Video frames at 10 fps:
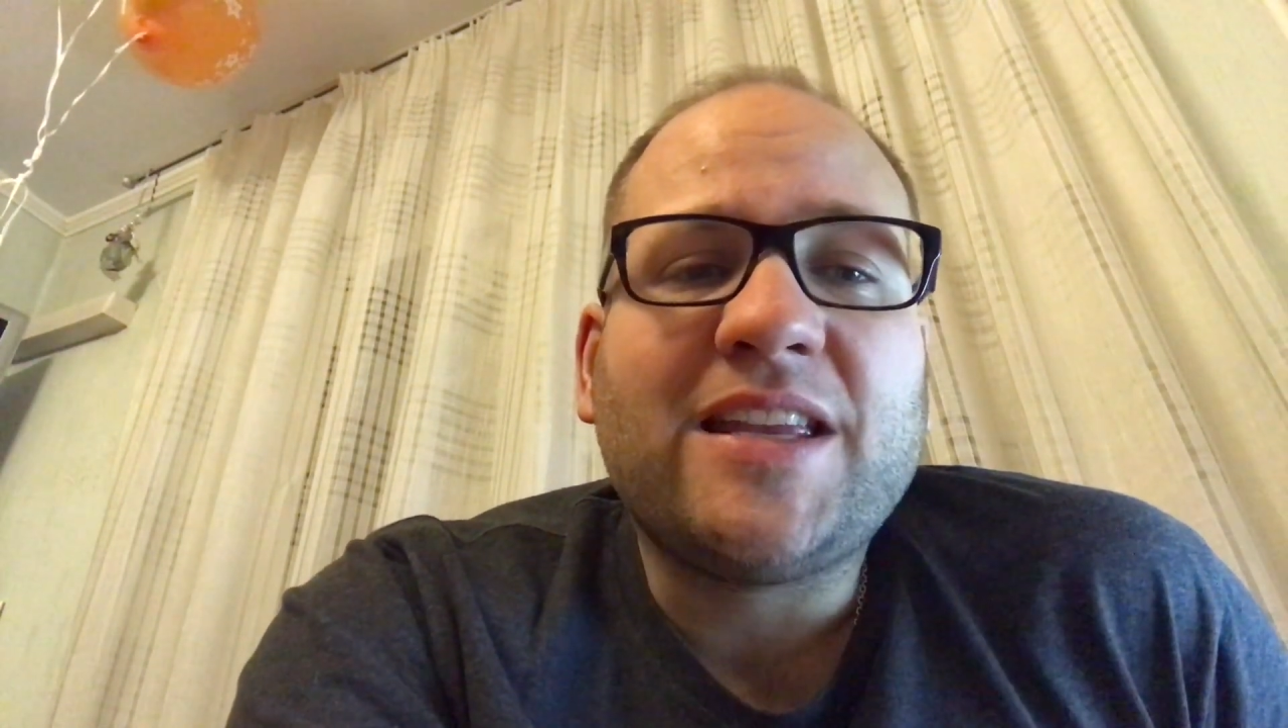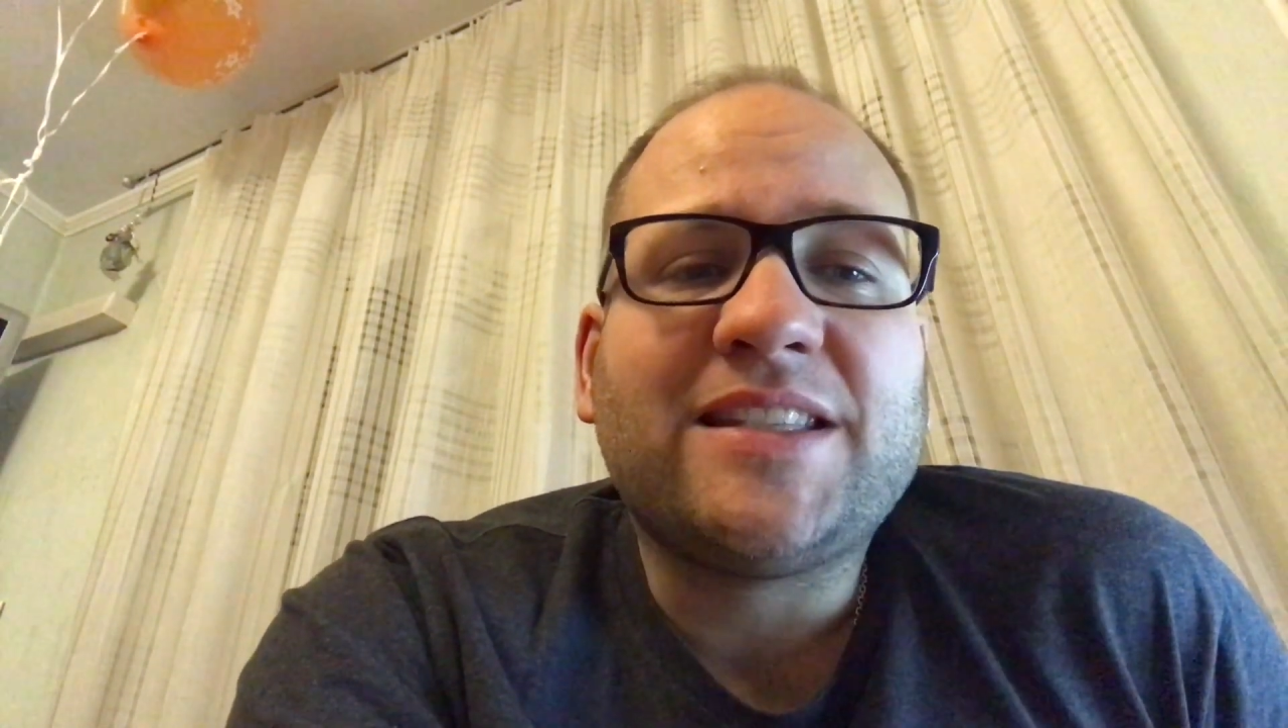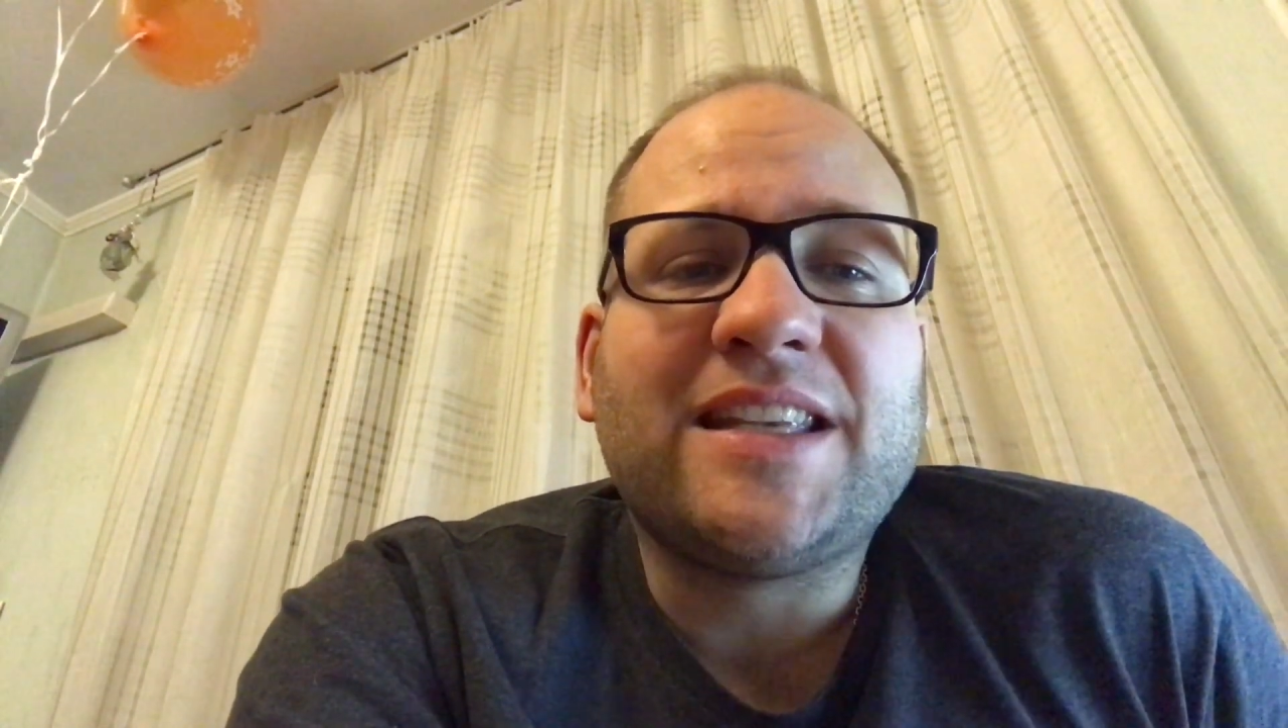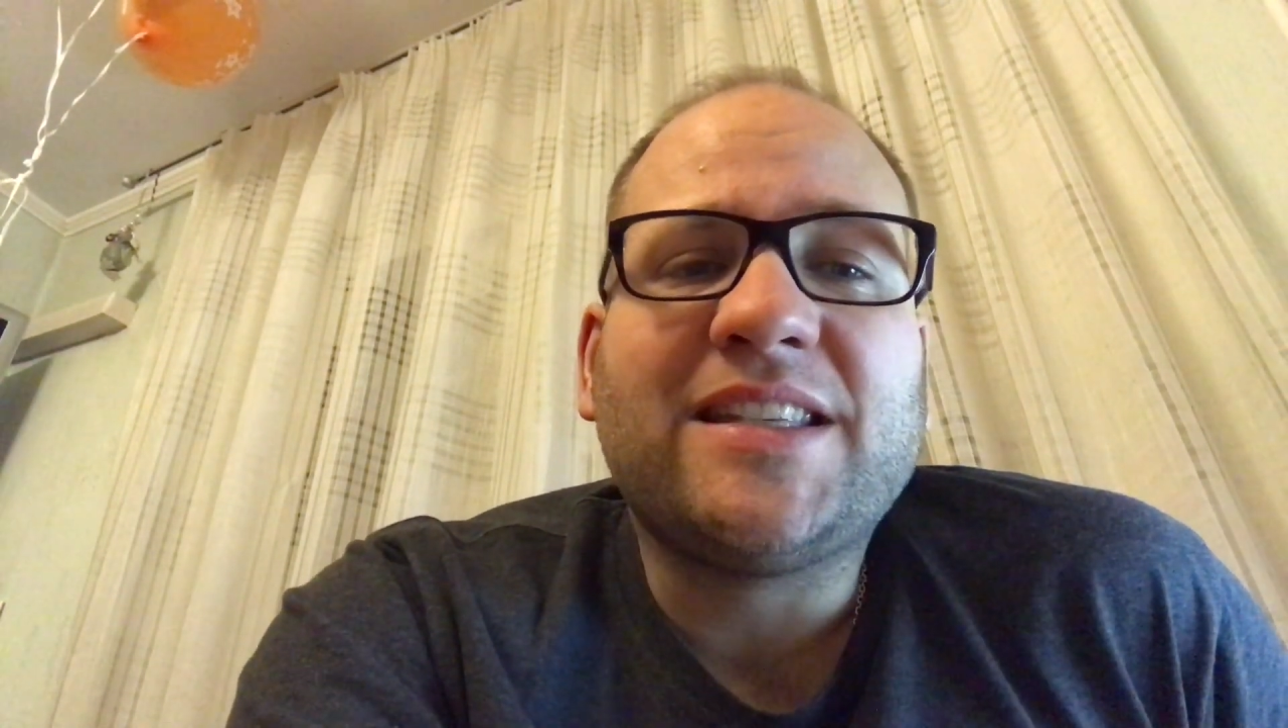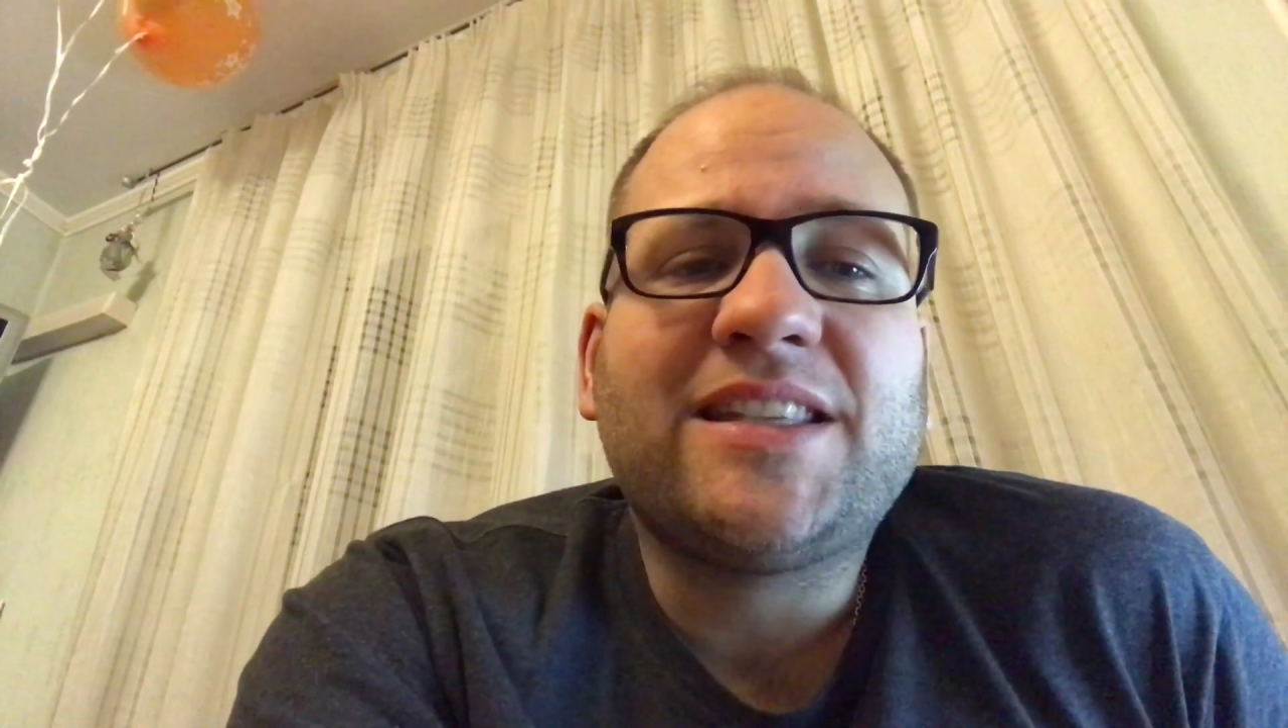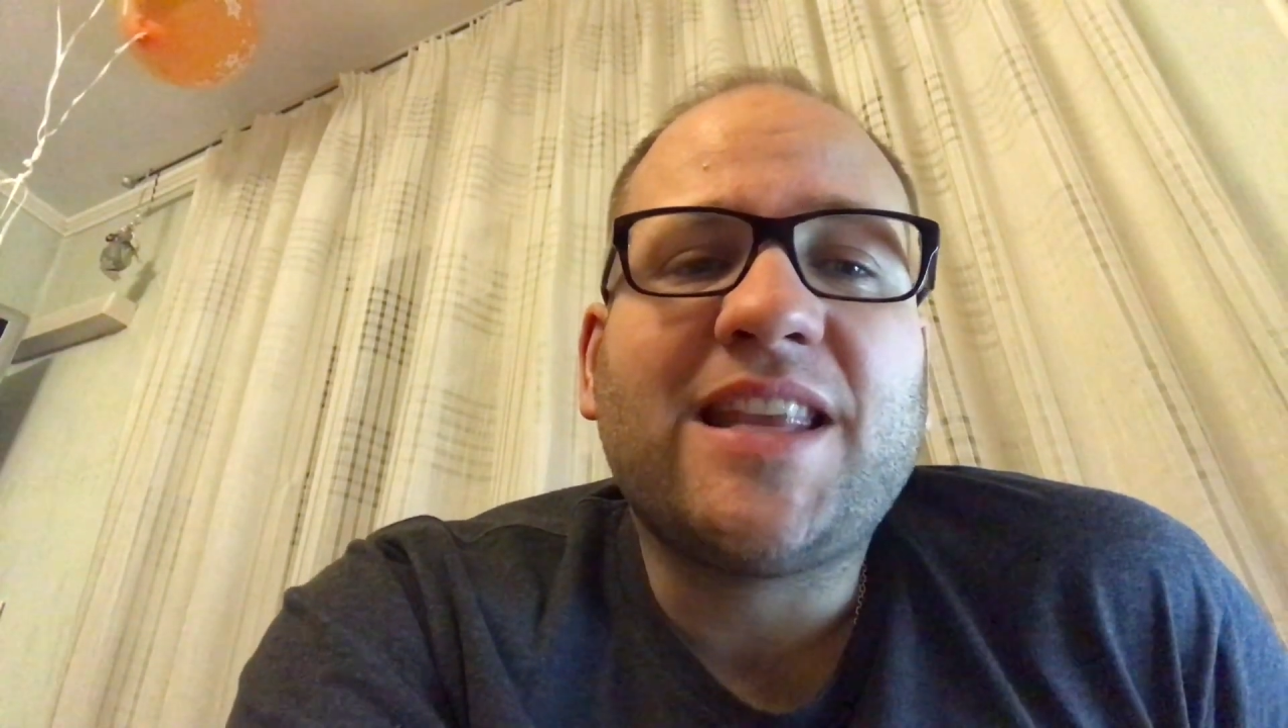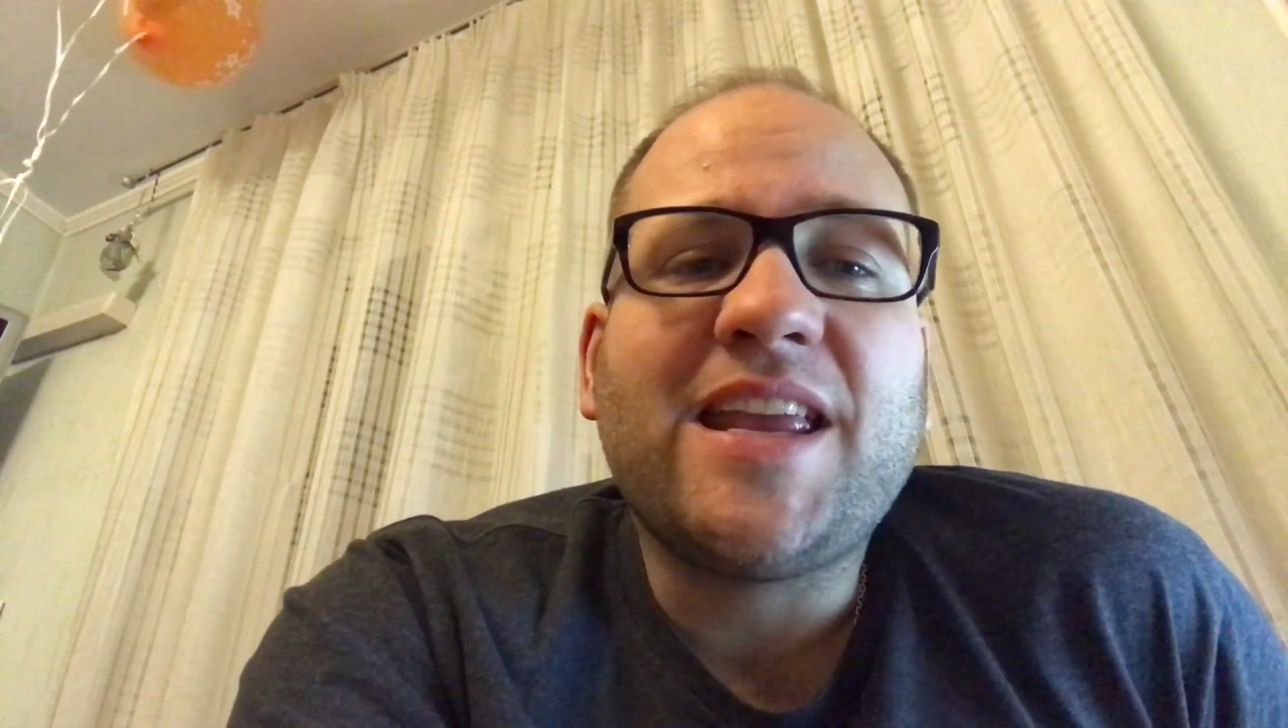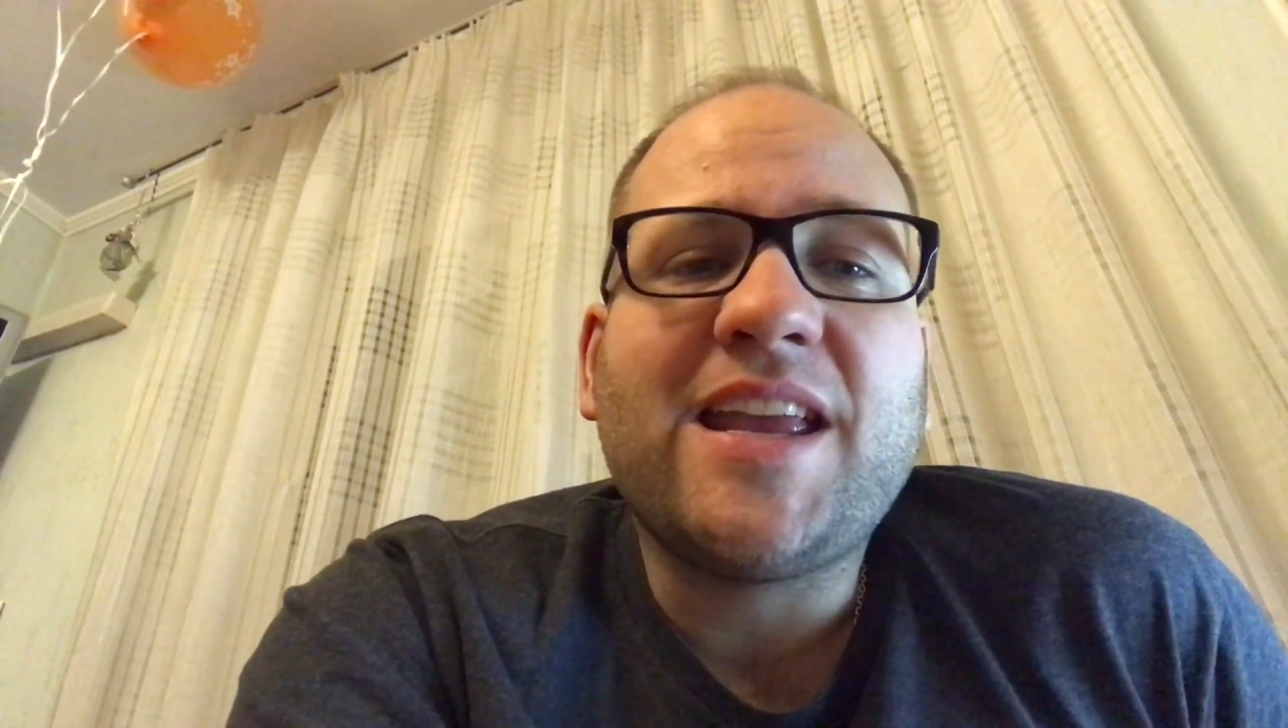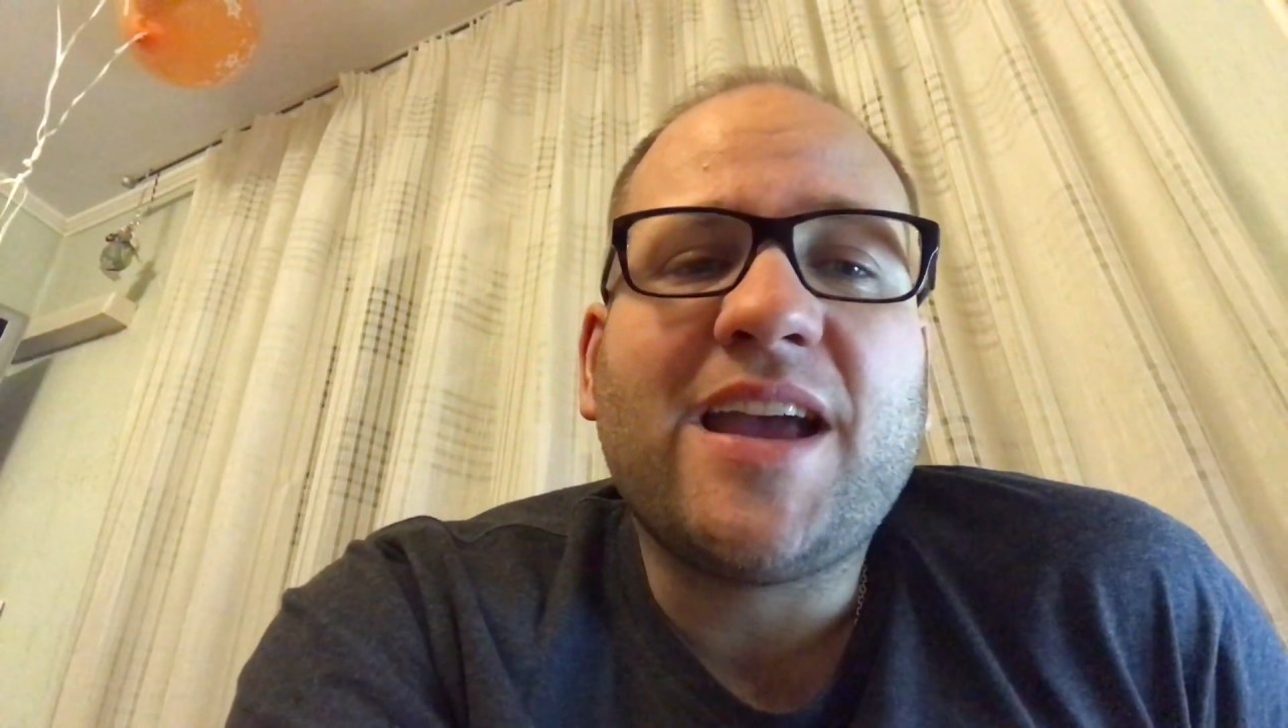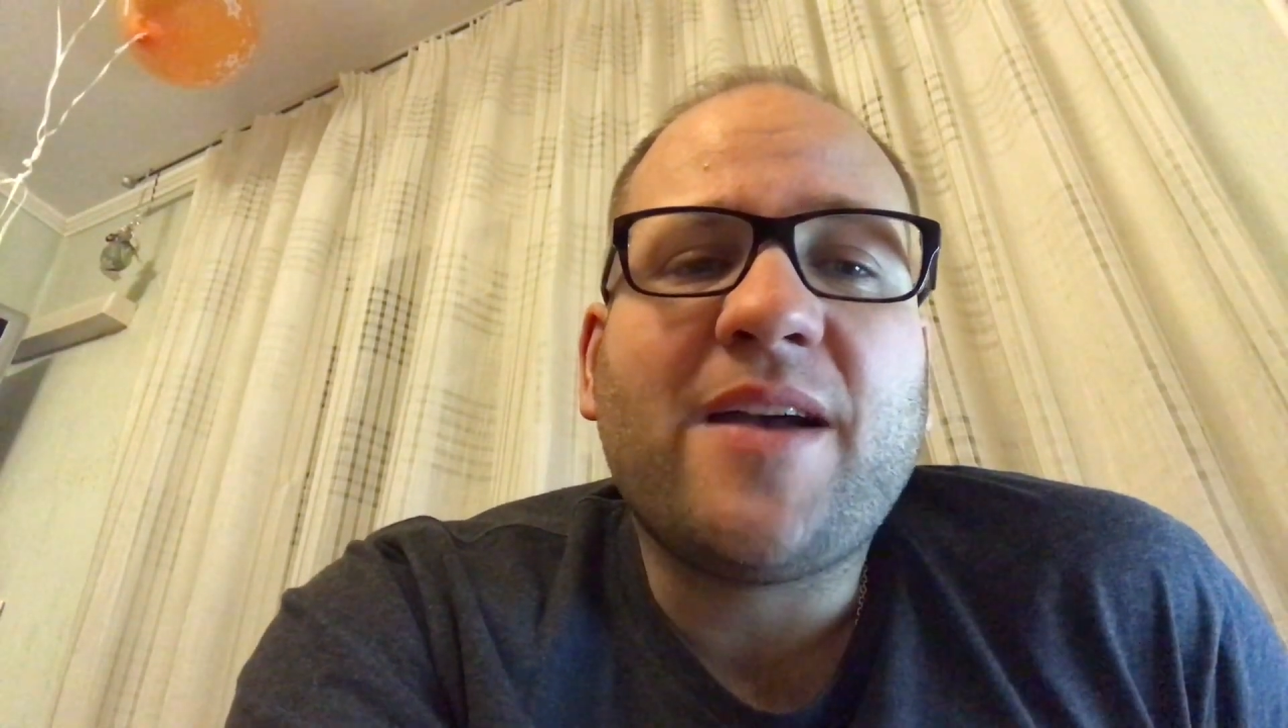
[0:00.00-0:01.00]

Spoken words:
since the